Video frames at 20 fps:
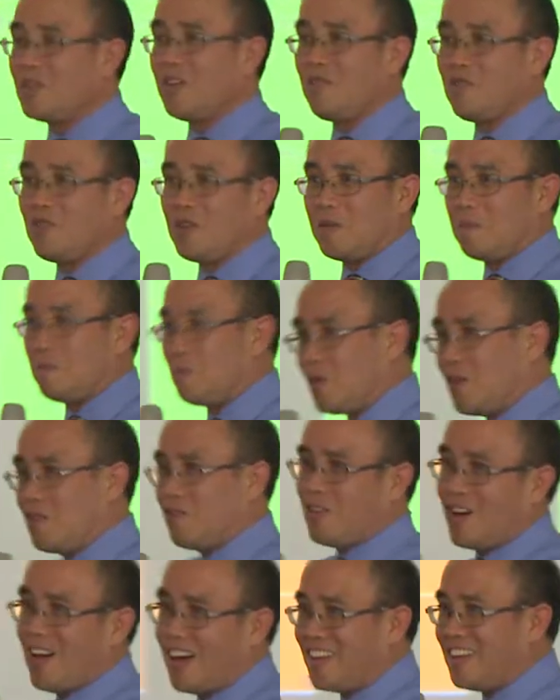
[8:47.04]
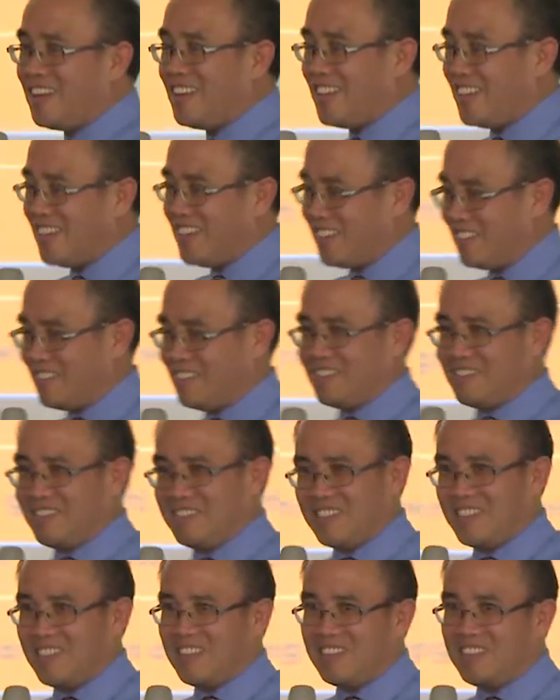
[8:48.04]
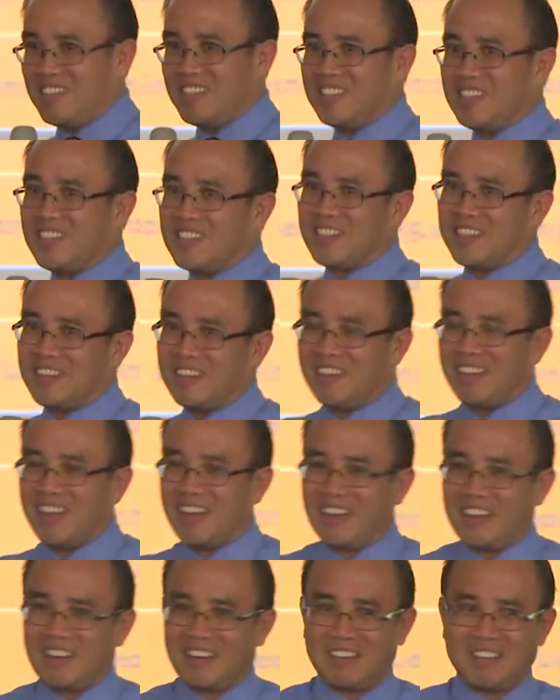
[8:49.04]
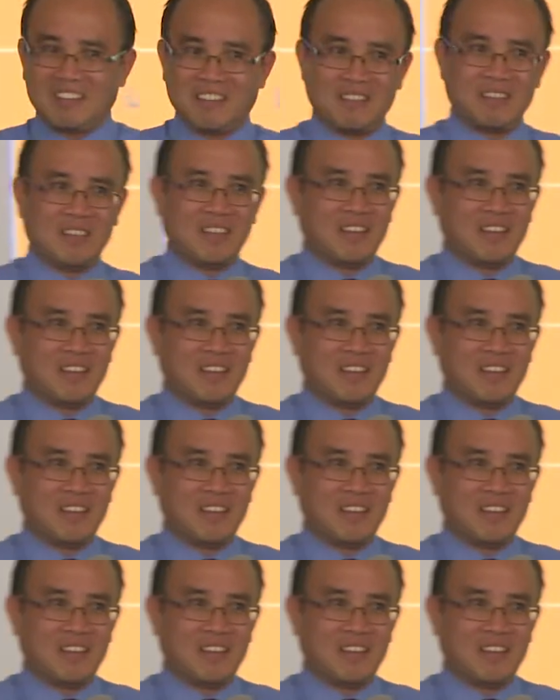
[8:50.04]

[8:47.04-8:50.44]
give you a brief idea, this is like a